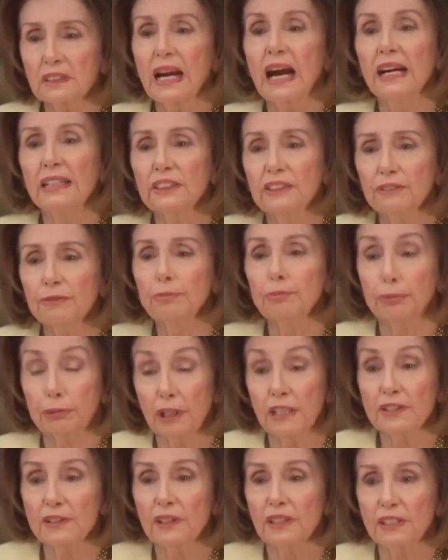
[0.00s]
kind of
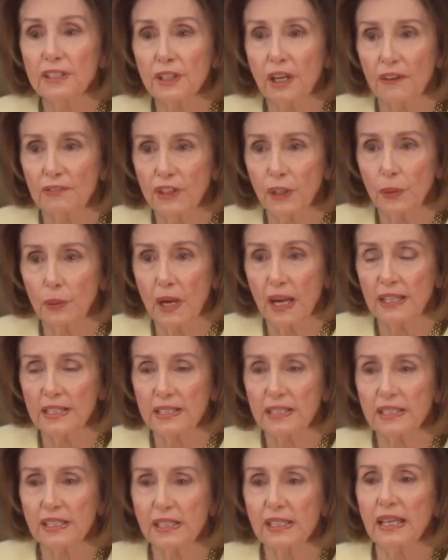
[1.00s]
president of the
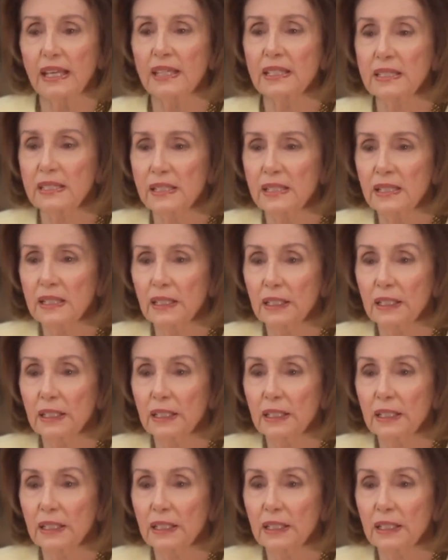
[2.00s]
United States.